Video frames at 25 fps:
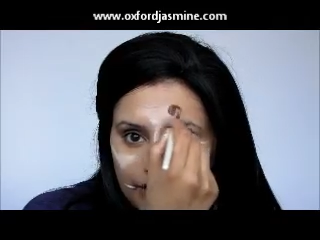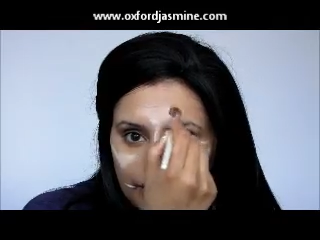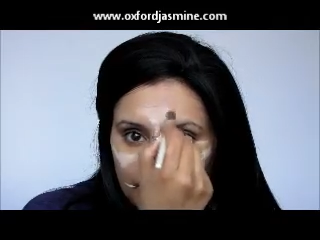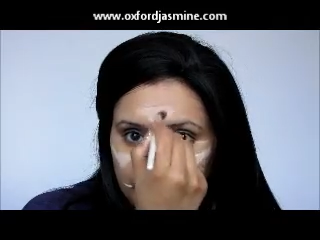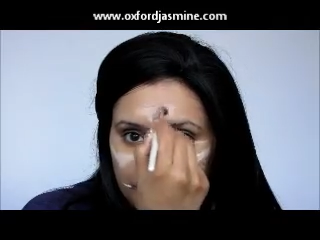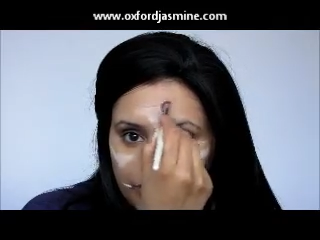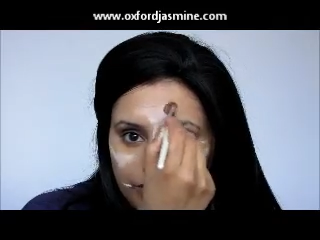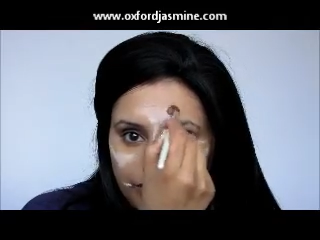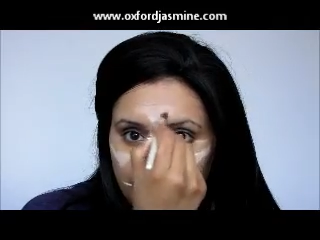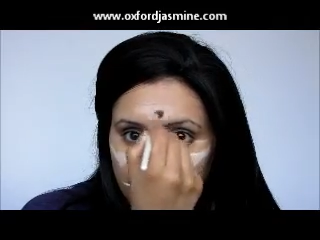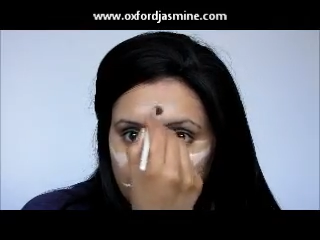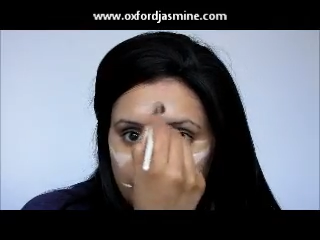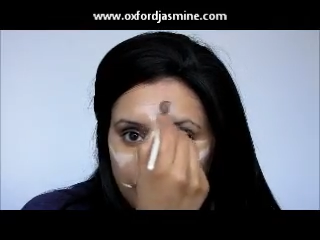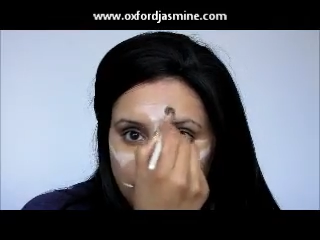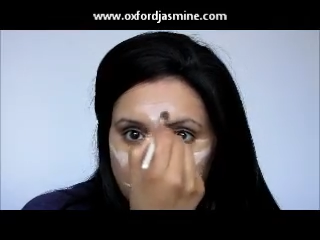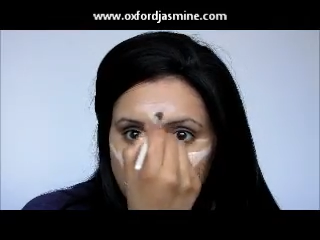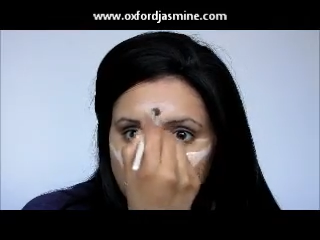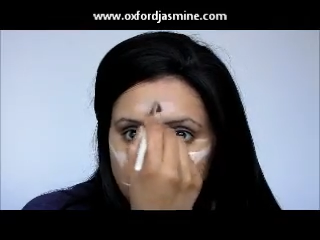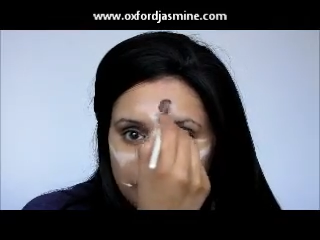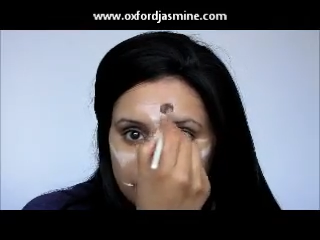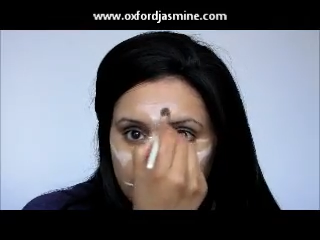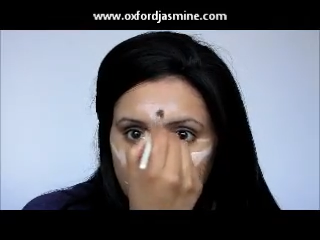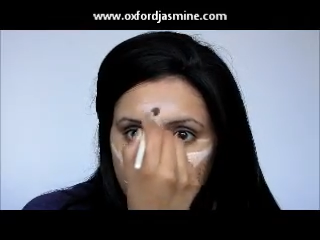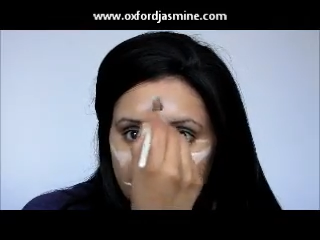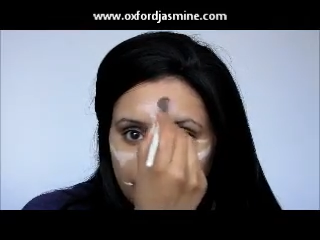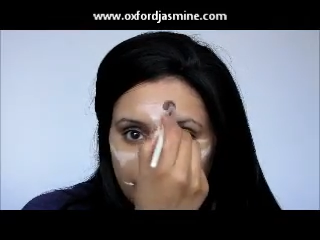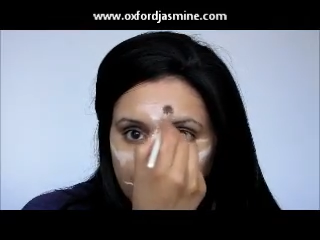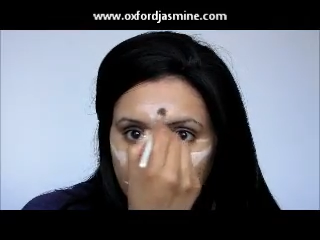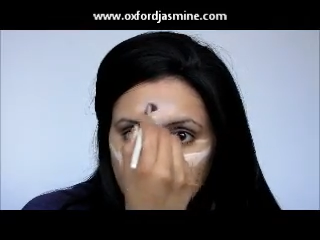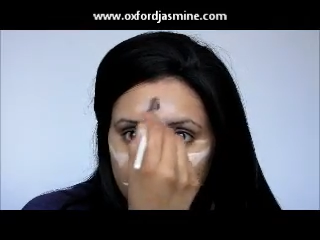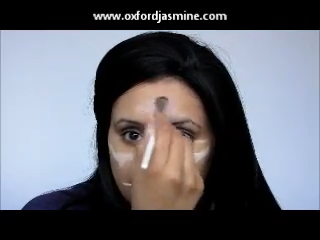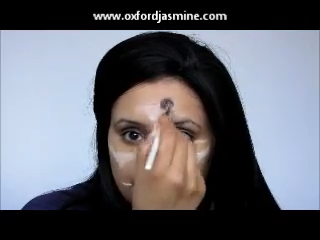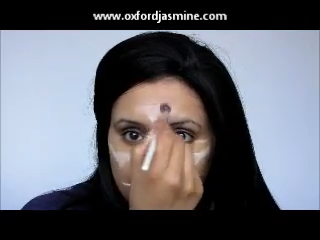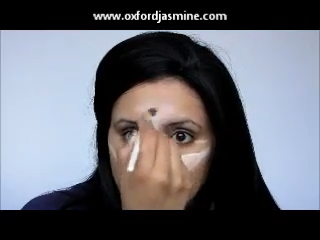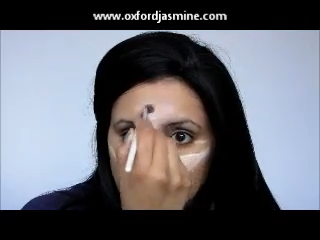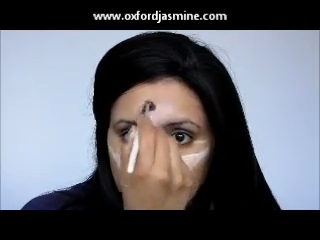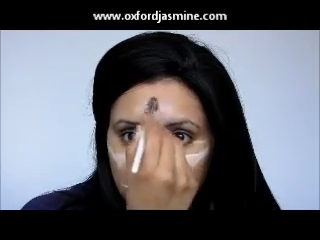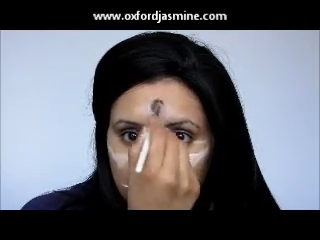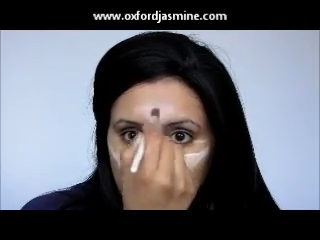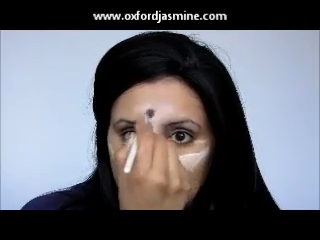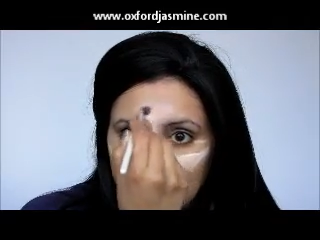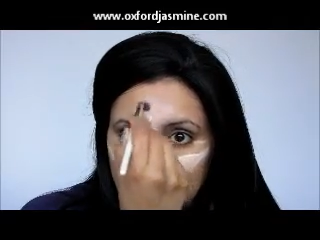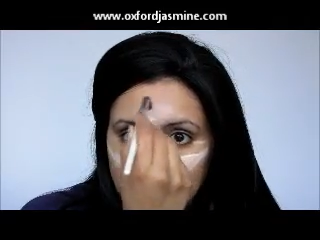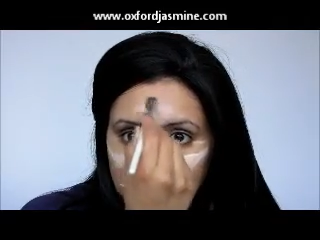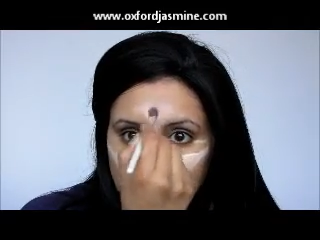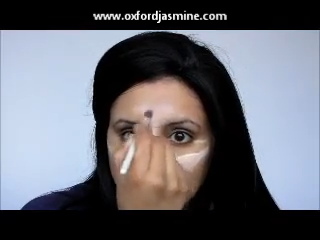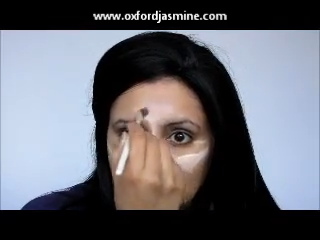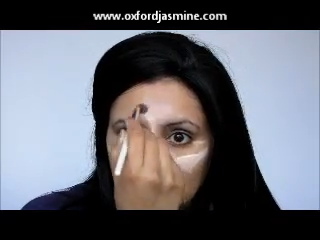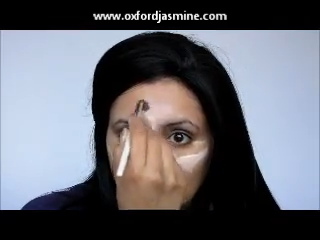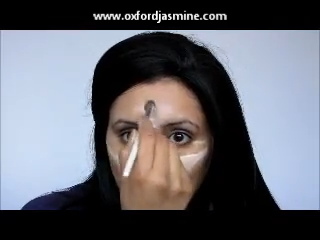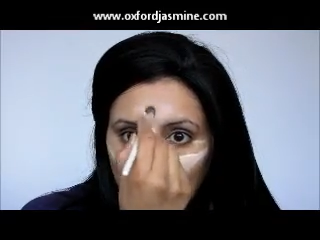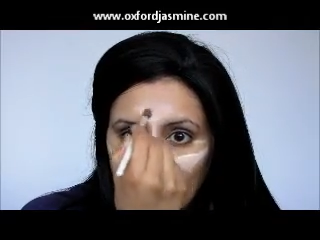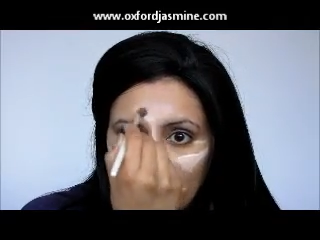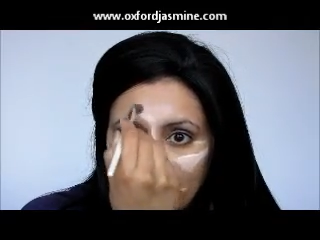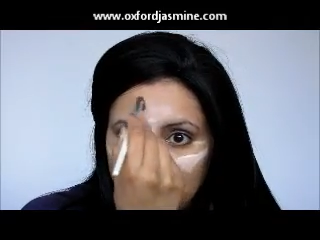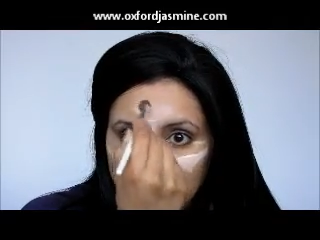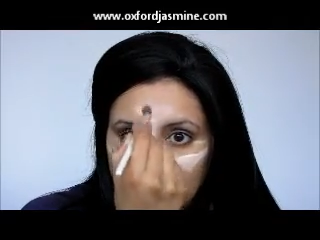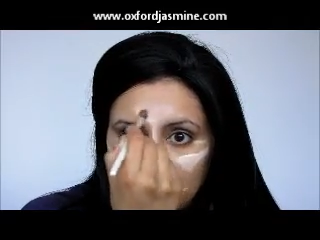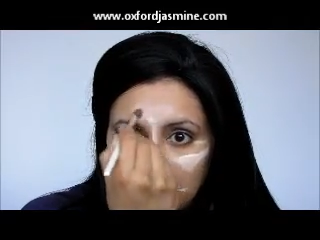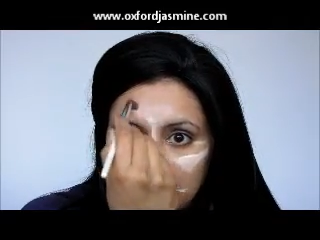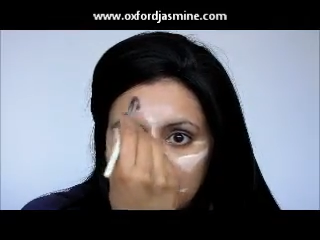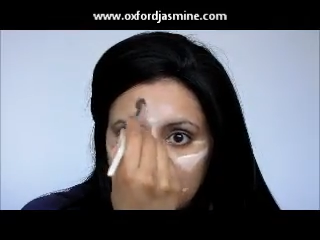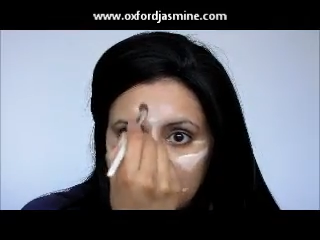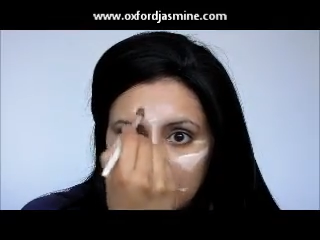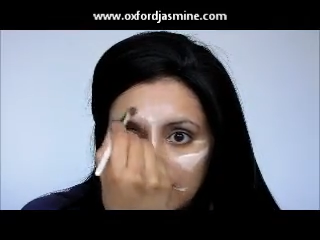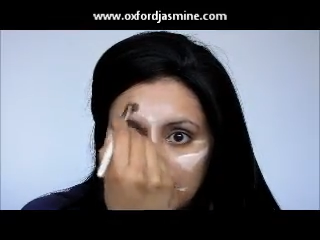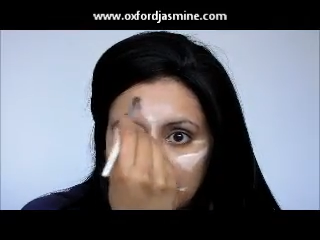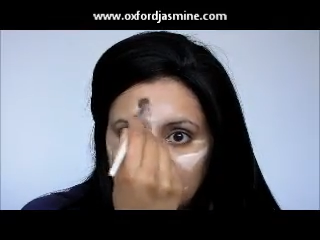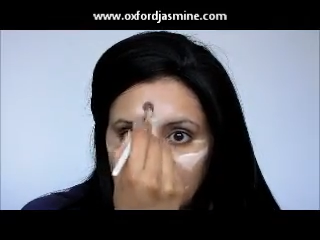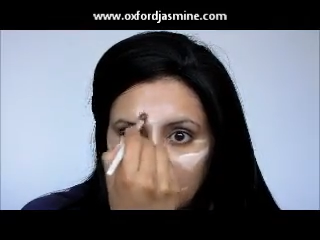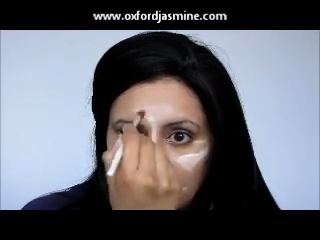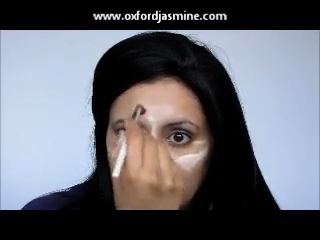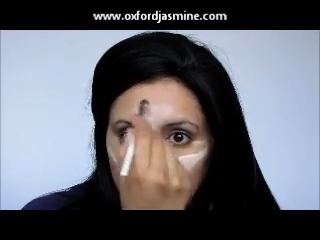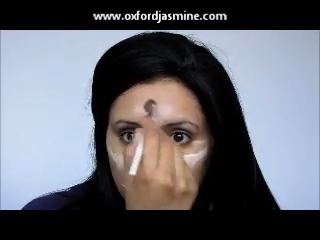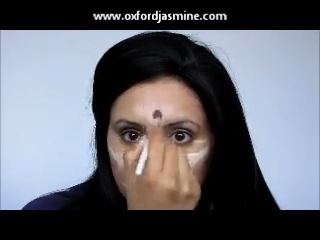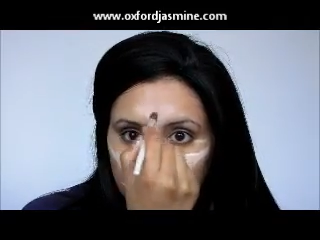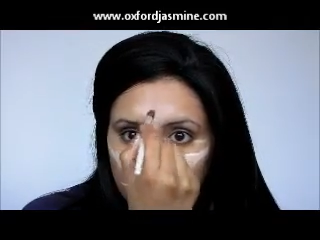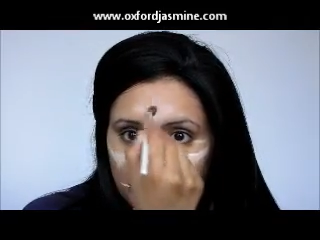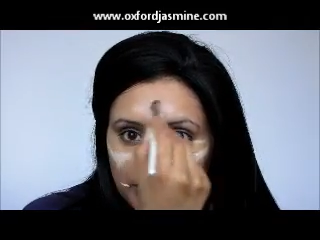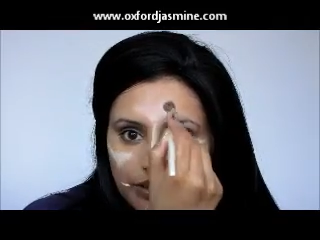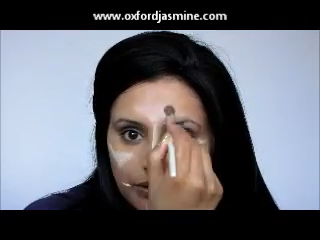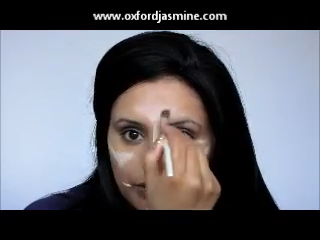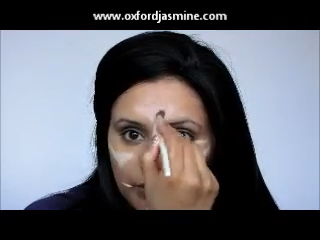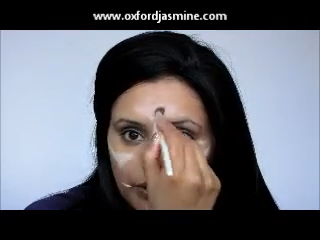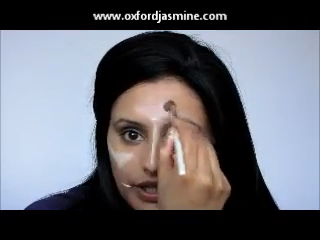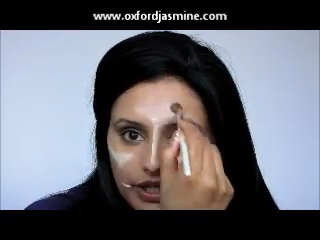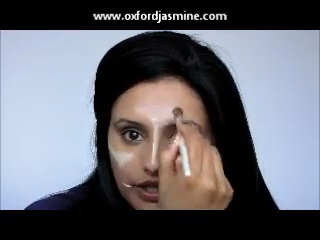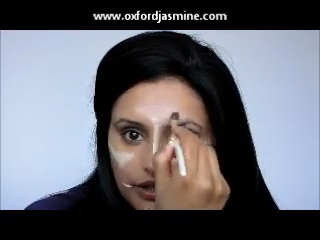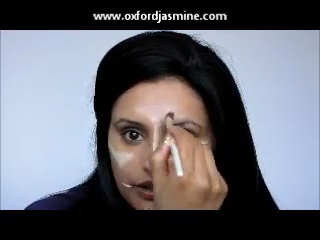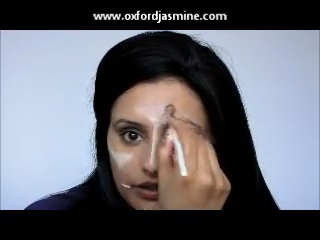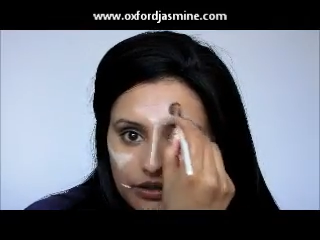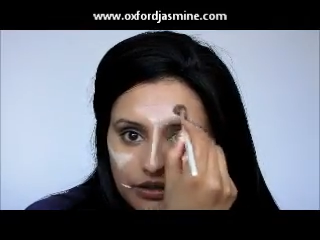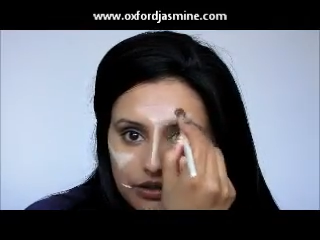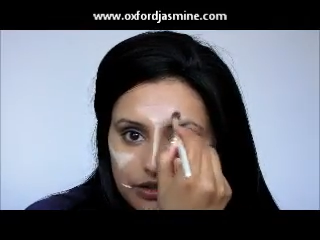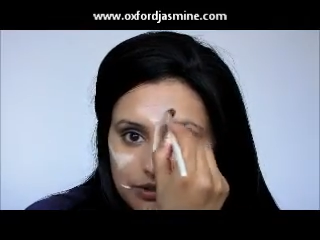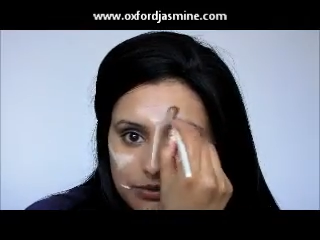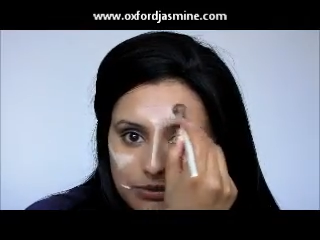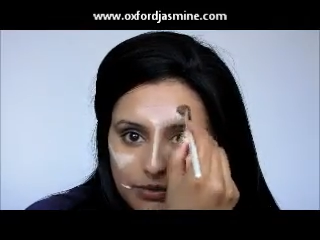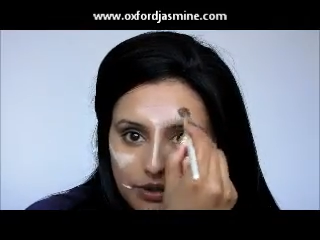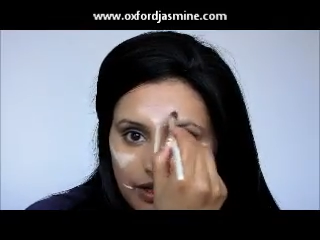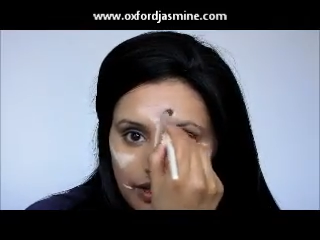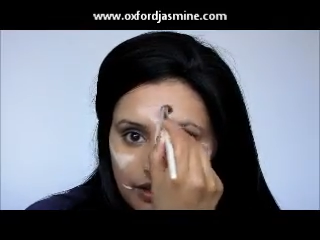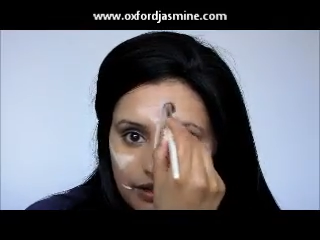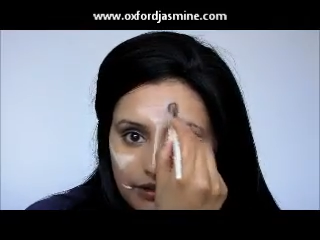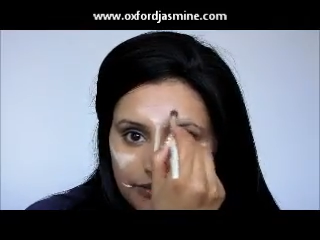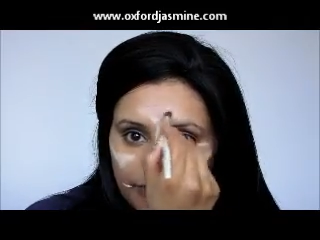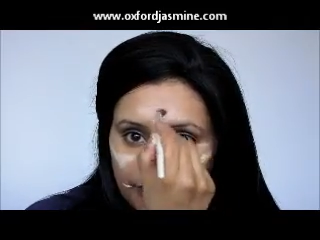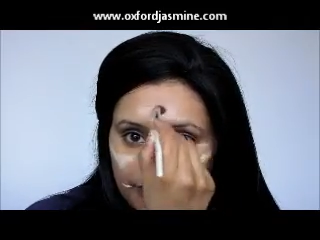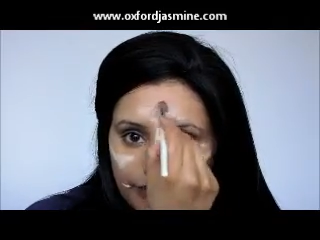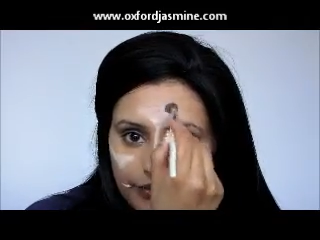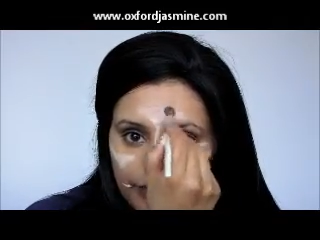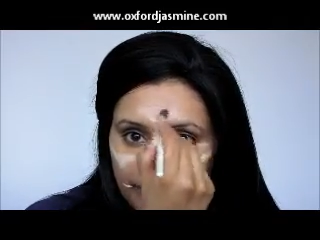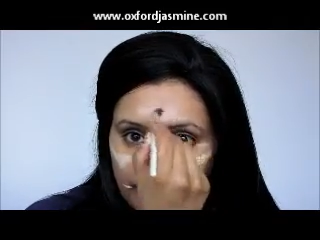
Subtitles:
I mean, you can also use blending wedges, they're normally quite good as well,